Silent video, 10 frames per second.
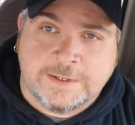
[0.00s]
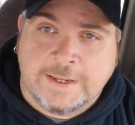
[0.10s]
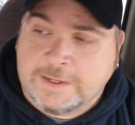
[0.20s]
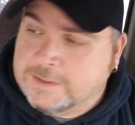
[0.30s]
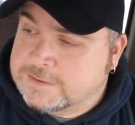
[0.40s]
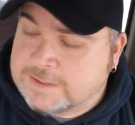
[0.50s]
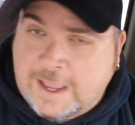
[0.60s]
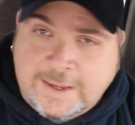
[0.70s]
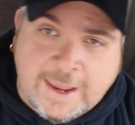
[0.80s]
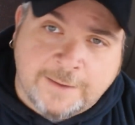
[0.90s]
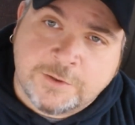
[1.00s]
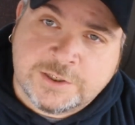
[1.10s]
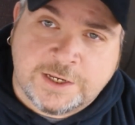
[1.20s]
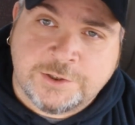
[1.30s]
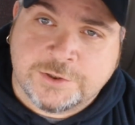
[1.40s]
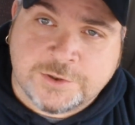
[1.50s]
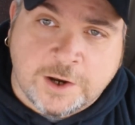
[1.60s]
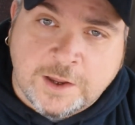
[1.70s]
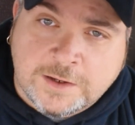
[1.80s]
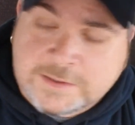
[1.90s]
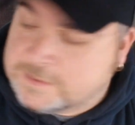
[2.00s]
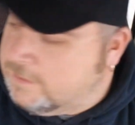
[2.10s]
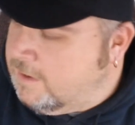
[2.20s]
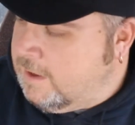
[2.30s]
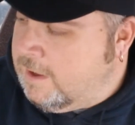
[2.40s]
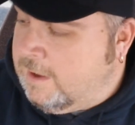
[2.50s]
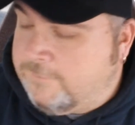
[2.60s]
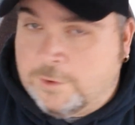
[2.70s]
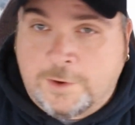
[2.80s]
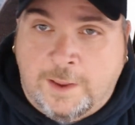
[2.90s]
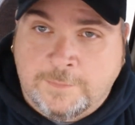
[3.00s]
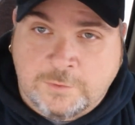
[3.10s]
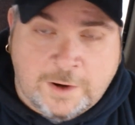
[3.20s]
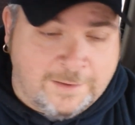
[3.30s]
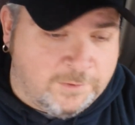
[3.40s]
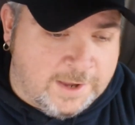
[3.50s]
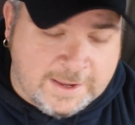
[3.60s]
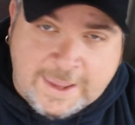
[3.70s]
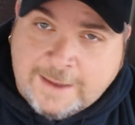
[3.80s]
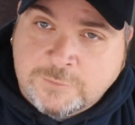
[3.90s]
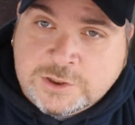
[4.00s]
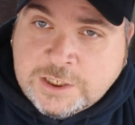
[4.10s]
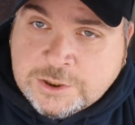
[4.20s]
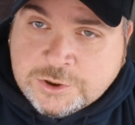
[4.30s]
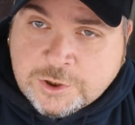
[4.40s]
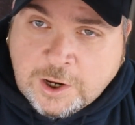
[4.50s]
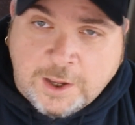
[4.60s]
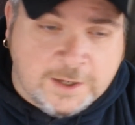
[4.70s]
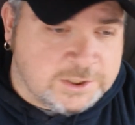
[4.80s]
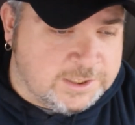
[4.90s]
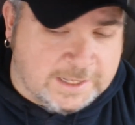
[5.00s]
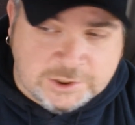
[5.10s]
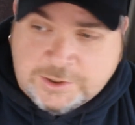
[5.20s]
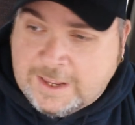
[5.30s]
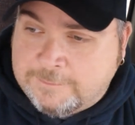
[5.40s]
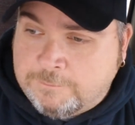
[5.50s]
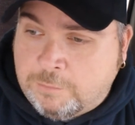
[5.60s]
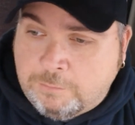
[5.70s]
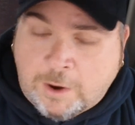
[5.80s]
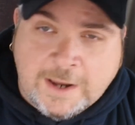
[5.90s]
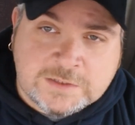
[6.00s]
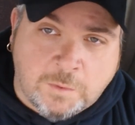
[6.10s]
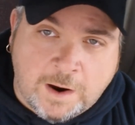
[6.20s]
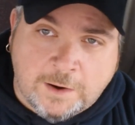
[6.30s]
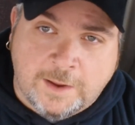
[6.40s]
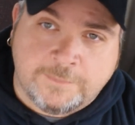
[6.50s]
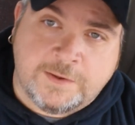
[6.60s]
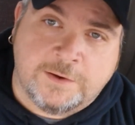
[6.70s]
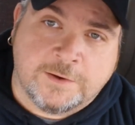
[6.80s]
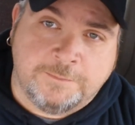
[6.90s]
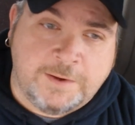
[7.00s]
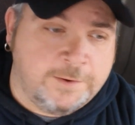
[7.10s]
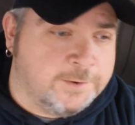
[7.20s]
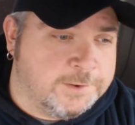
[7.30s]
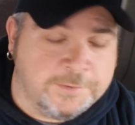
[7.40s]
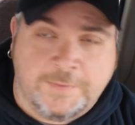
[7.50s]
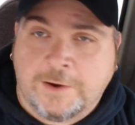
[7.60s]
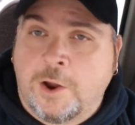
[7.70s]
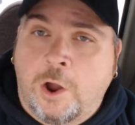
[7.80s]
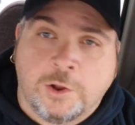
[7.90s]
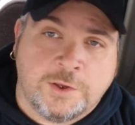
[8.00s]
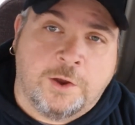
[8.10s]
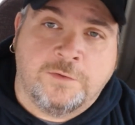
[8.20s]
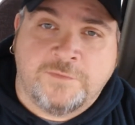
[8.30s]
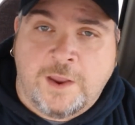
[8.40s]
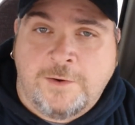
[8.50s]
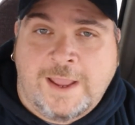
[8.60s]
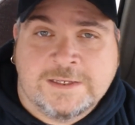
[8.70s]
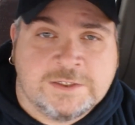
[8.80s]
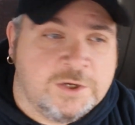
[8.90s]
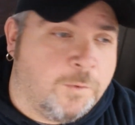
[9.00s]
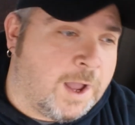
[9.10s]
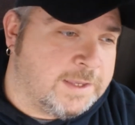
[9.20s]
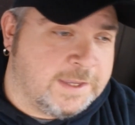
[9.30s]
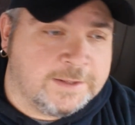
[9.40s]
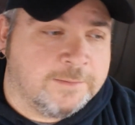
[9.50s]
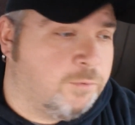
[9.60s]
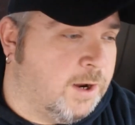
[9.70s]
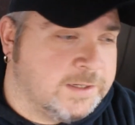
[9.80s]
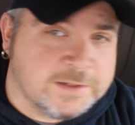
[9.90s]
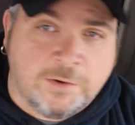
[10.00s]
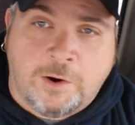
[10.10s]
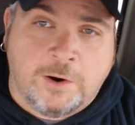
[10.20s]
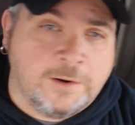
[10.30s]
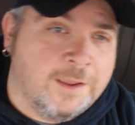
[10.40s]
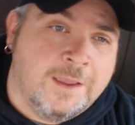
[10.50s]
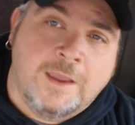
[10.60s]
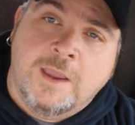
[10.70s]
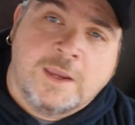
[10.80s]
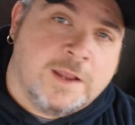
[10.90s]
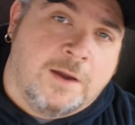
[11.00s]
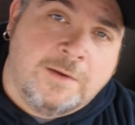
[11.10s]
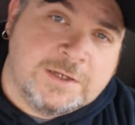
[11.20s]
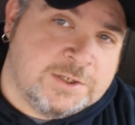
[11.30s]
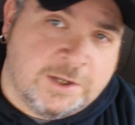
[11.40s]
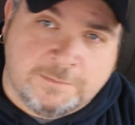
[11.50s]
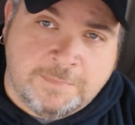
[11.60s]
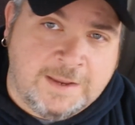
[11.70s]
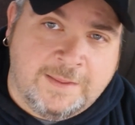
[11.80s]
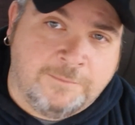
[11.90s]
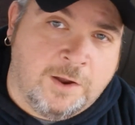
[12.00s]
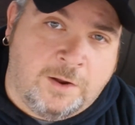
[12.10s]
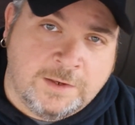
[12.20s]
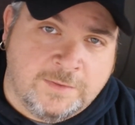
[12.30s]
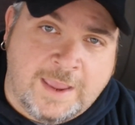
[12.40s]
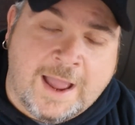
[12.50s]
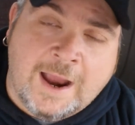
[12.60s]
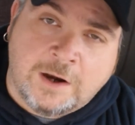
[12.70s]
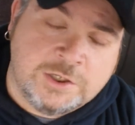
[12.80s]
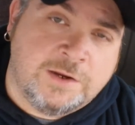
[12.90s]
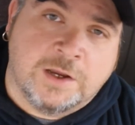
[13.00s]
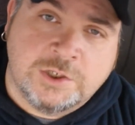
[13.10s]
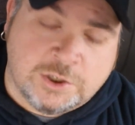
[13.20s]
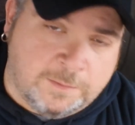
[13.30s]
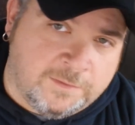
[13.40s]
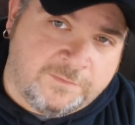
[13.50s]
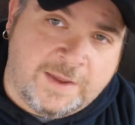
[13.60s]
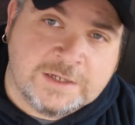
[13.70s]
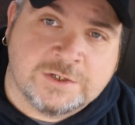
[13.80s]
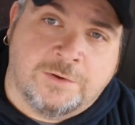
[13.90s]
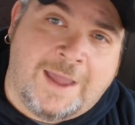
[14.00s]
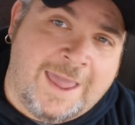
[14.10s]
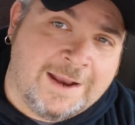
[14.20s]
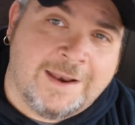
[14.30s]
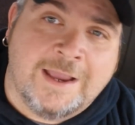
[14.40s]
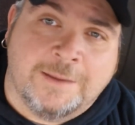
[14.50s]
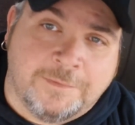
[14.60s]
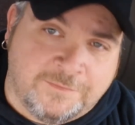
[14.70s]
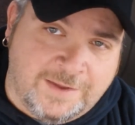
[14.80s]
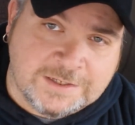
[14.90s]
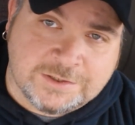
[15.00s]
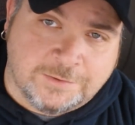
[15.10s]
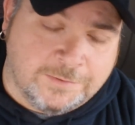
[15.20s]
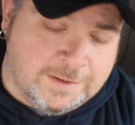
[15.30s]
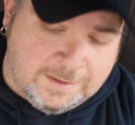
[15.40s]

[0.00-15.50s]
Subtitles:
ridiculous. Got cameras in your trucks. If you're a company driver, you got cameras in your trucks. You got your damn brakes wired up to your computer. They're calling you on the phone, asking you why you hit the brakes so hard. You know, it shouldn't be them calling you. They hired you because you're a professional. Act like a professional.